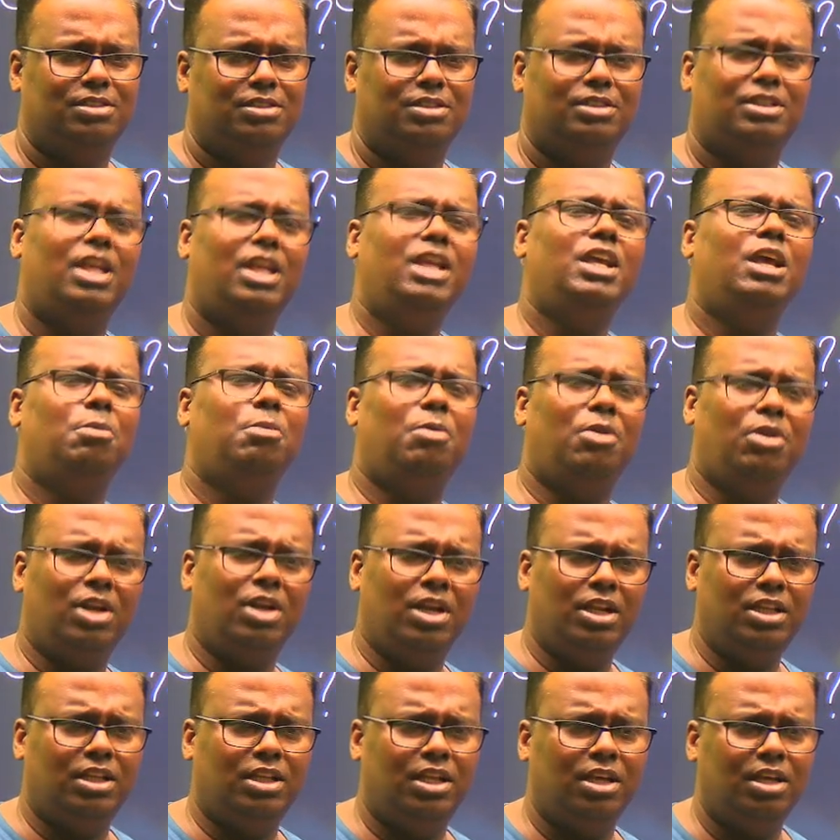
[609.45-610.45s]
Think about
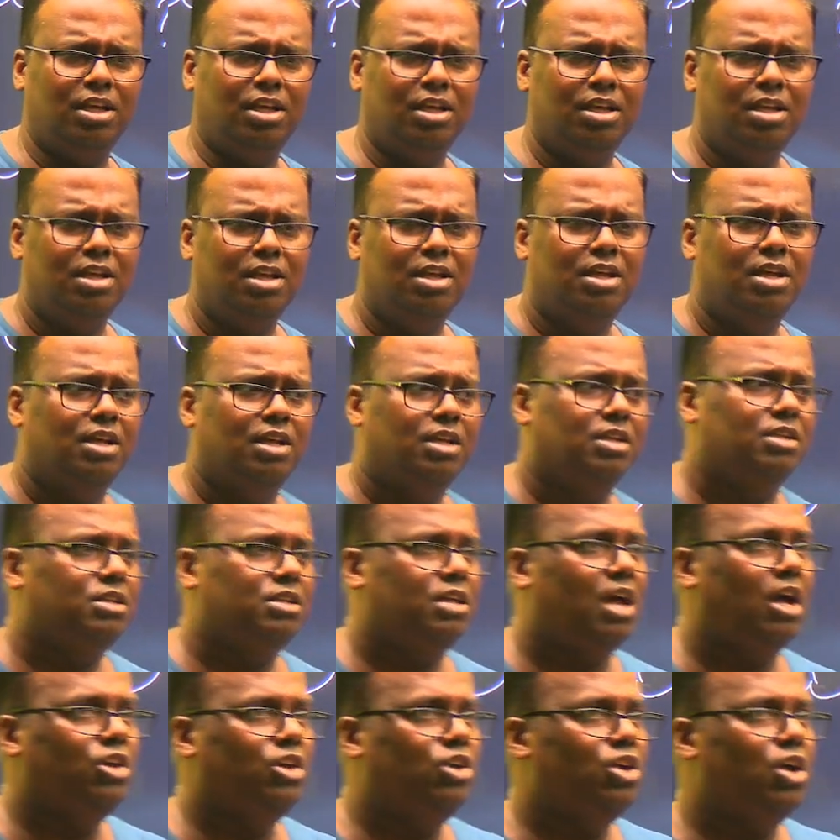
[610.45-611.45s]
anything.
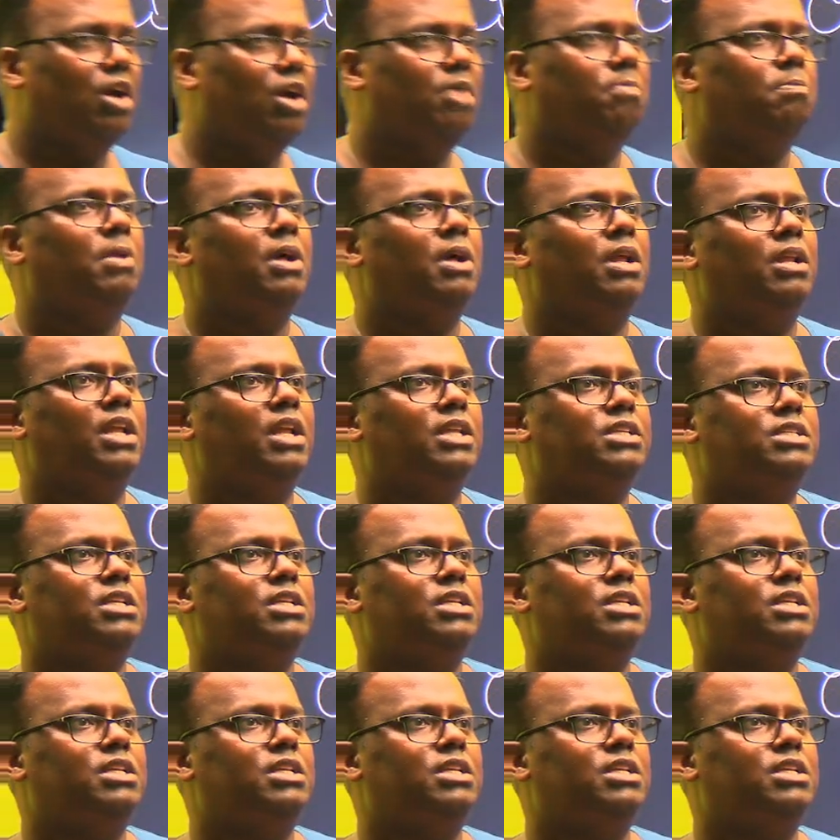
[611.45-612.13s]
But let's say